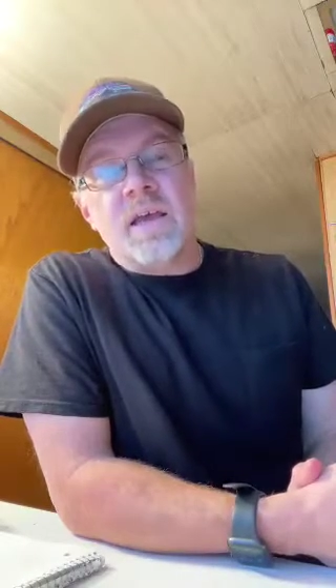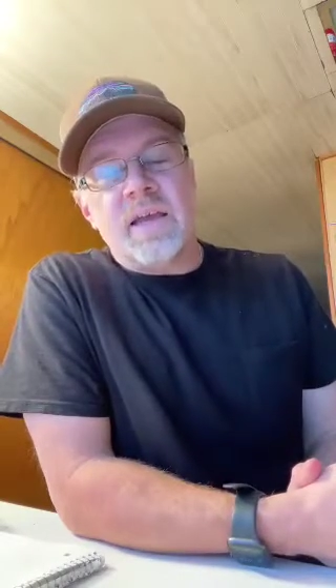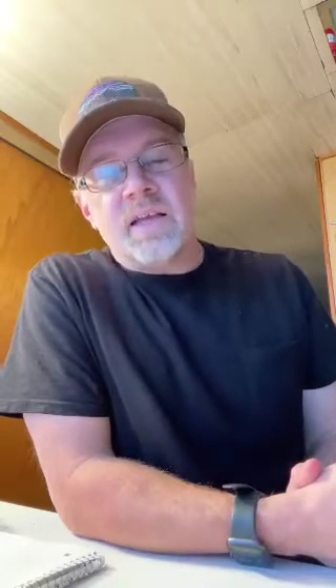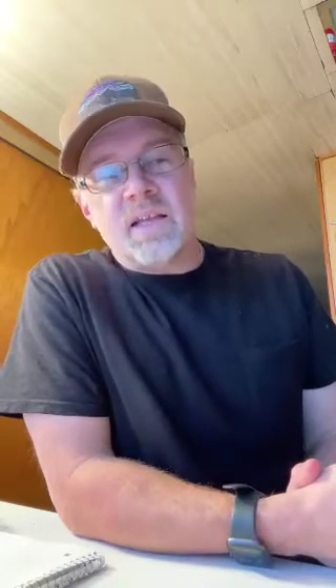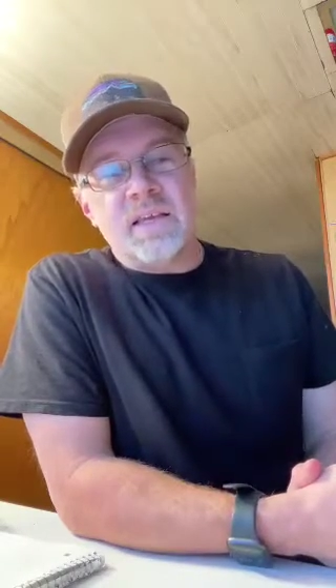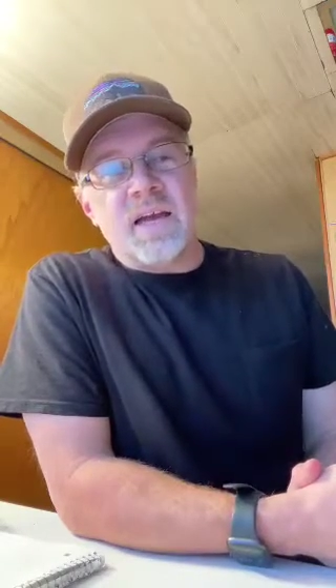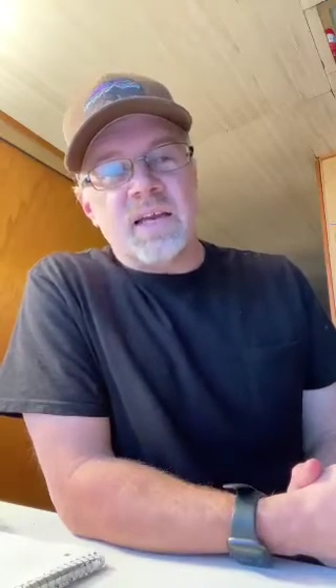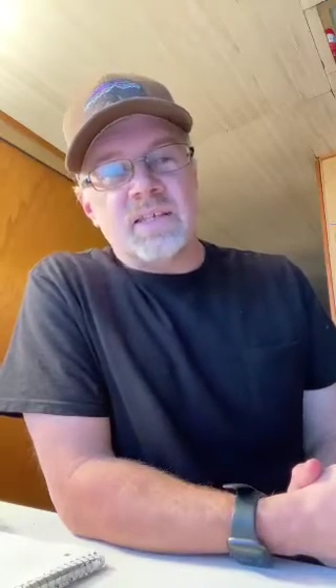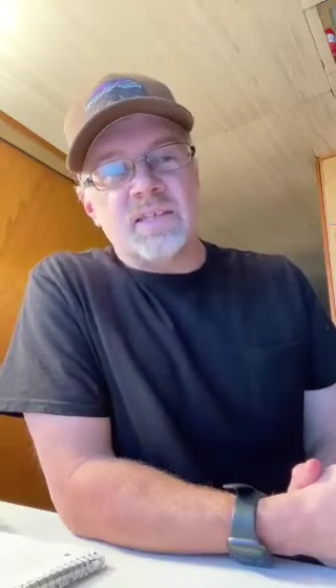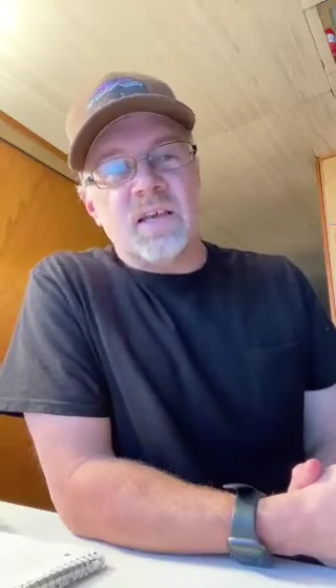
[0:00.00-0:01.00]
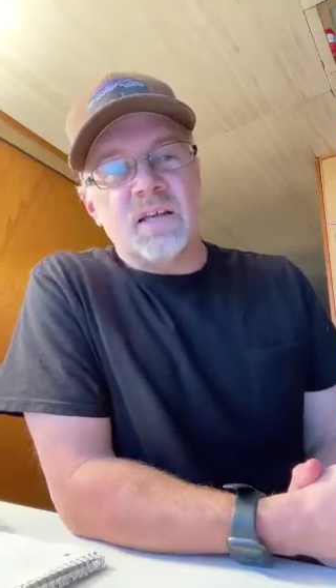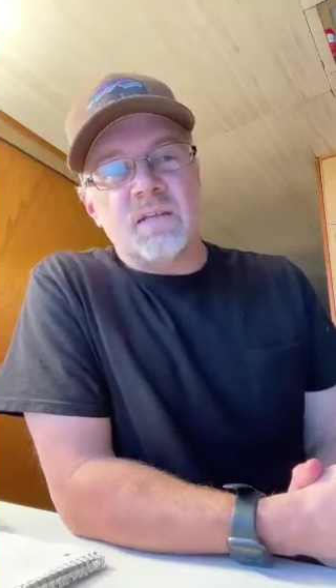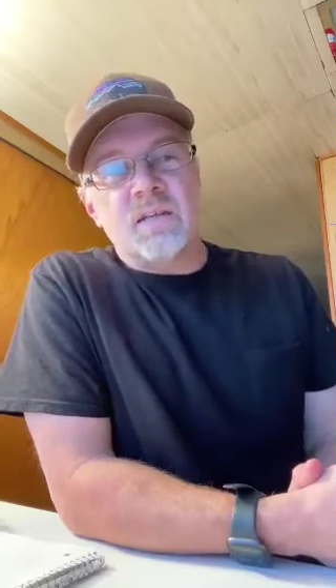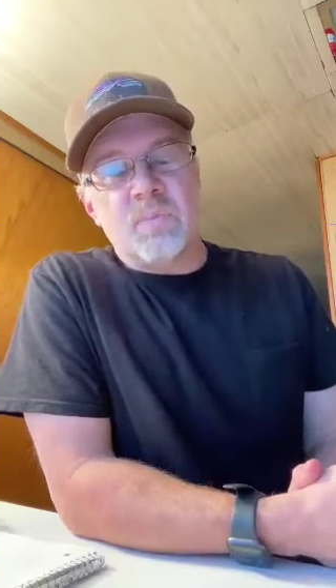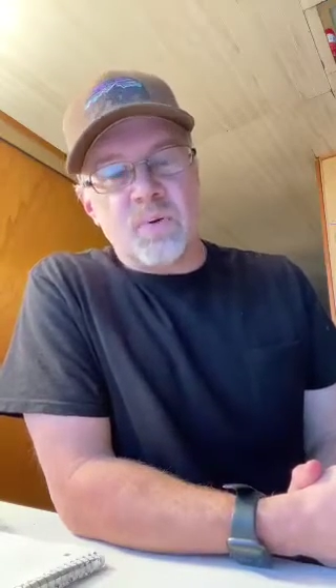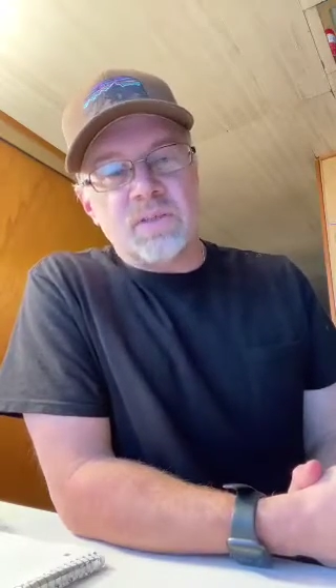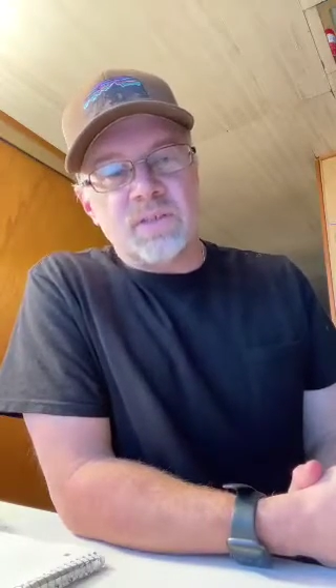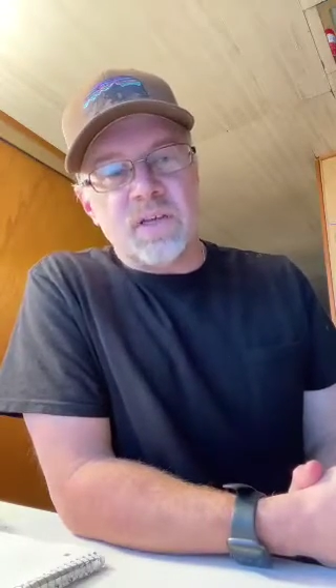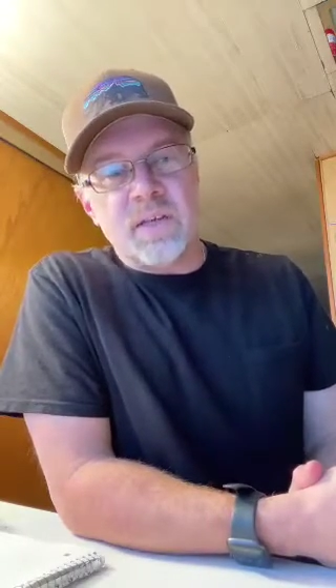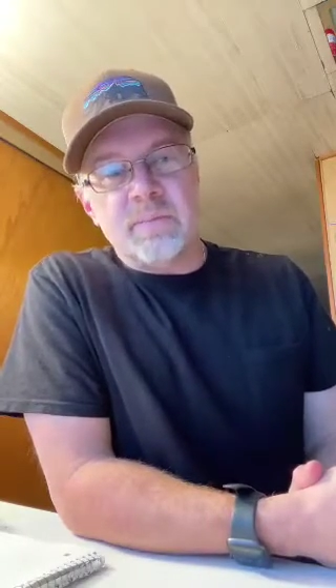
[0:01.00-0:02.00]
and click on a cell, a price
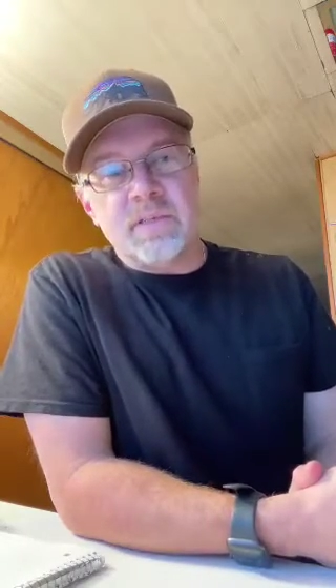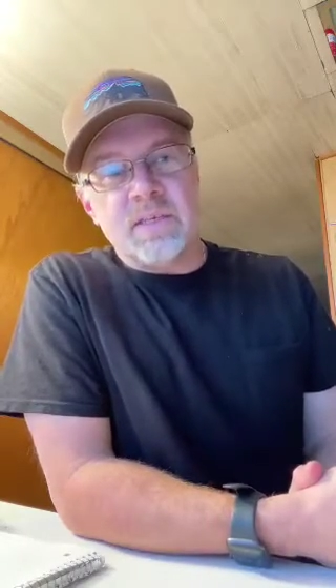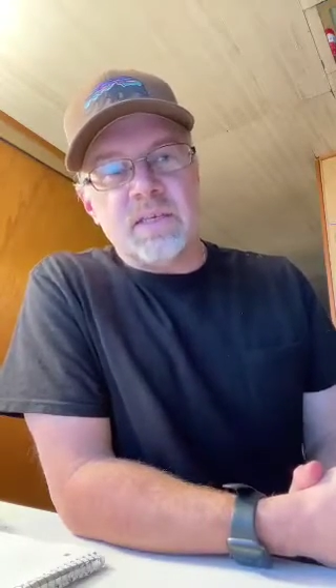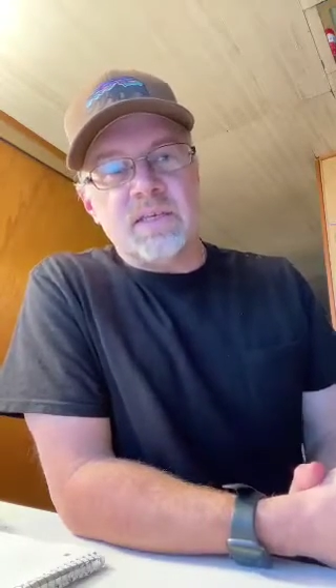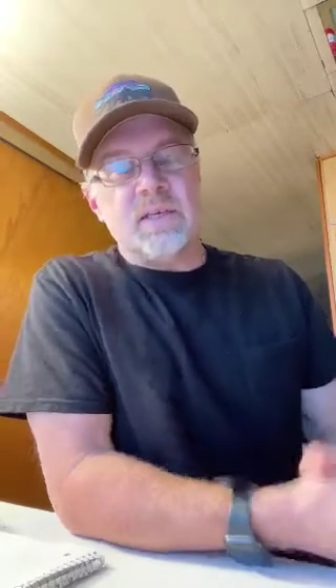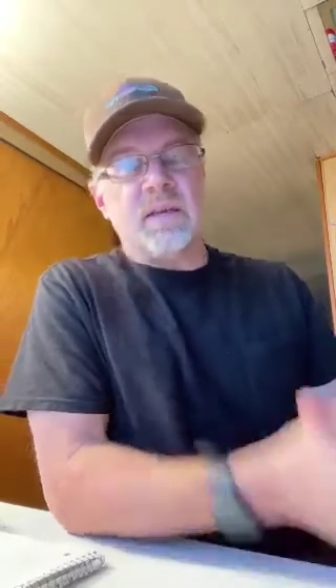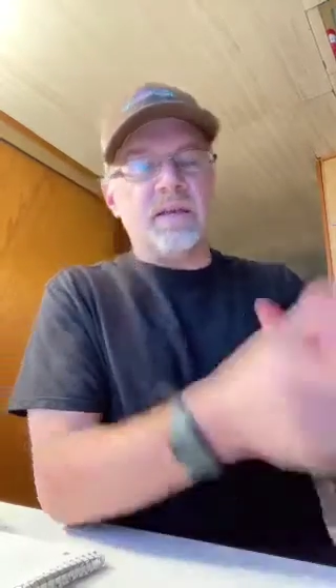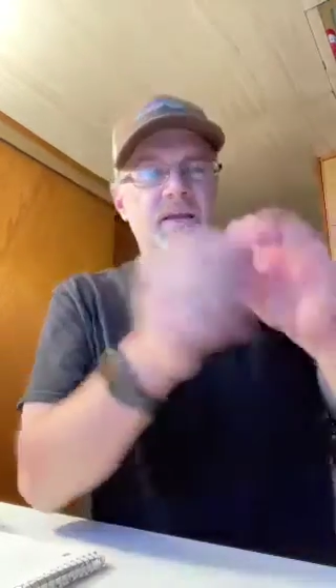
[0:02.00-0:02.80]
cell in MDT,